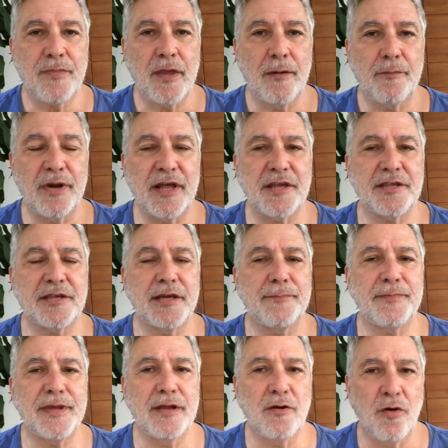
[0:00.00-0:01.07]
But
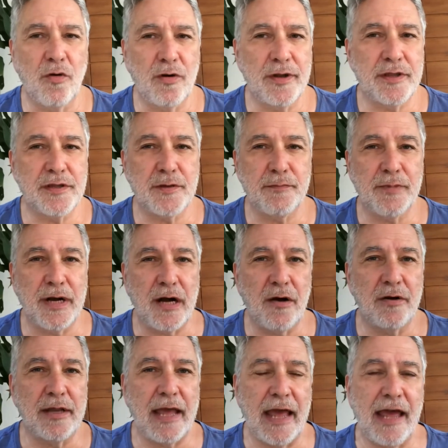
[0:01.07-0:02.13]
accepting all is
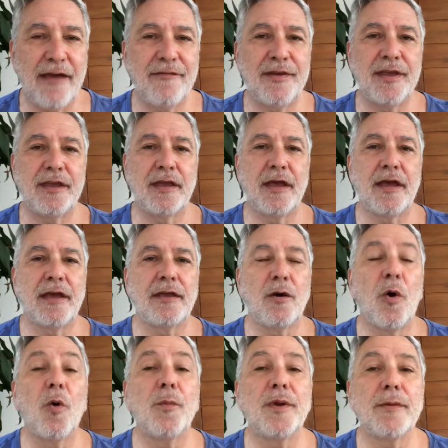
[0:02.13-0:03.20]
about having an
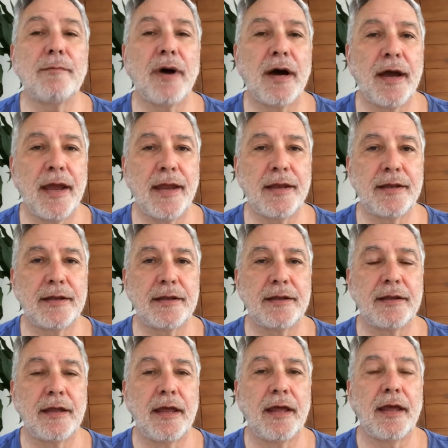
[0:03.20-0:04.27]
open mind,
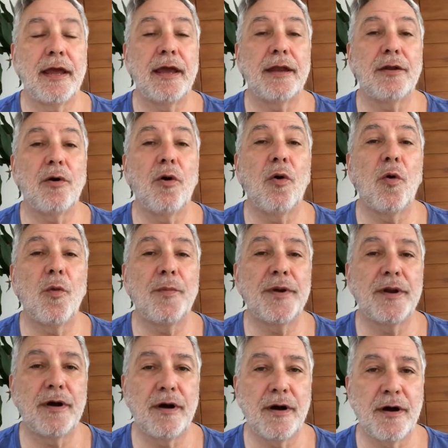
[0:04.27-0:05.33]
an open
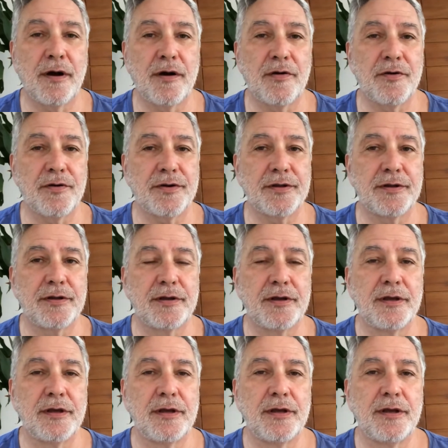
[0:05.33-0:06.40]
heart,
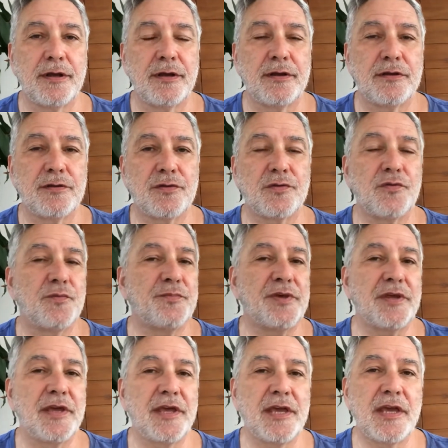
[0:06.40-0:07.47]
to be
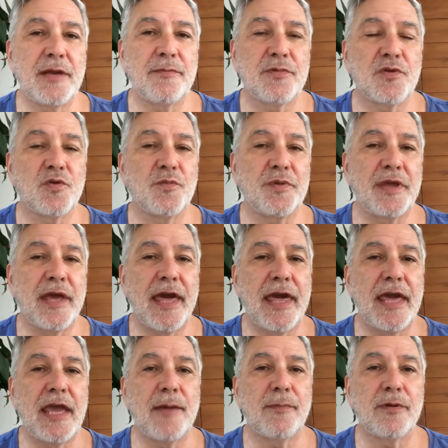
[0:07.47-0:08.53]

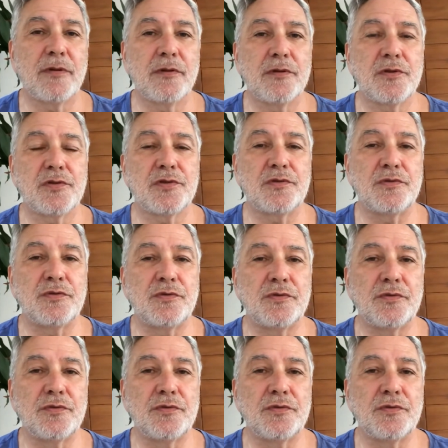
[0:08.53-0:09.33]
able to